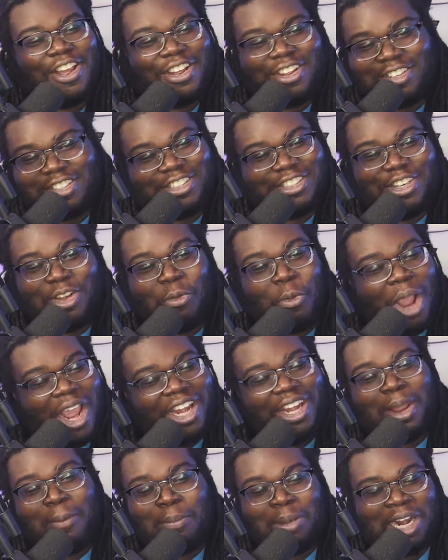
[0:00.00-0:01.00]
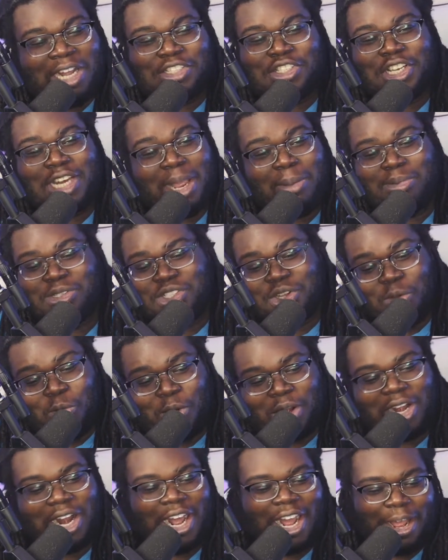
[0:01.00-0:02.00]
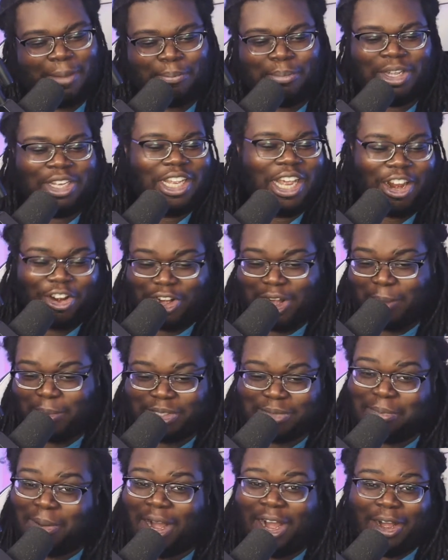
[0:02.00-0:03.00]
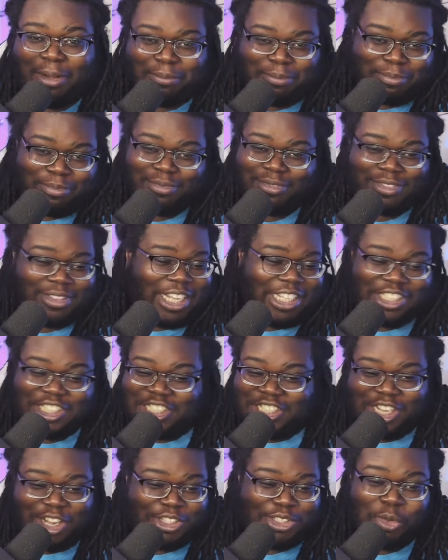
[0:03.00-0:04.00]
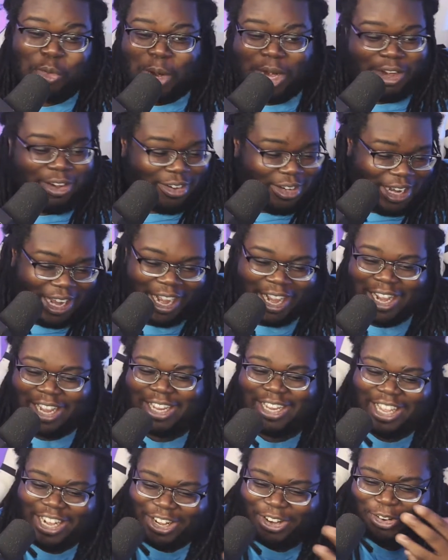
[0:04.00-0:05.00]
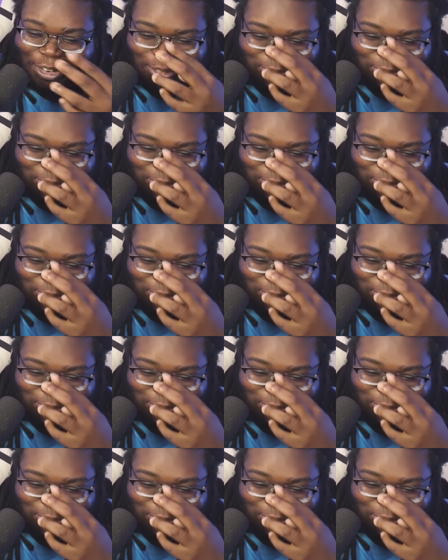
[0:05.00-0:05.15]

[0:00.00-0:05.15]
The way they pronounce her name is so weird, all right? But yeah, her name is Mom. That shit sounds weird, all right? Anywho.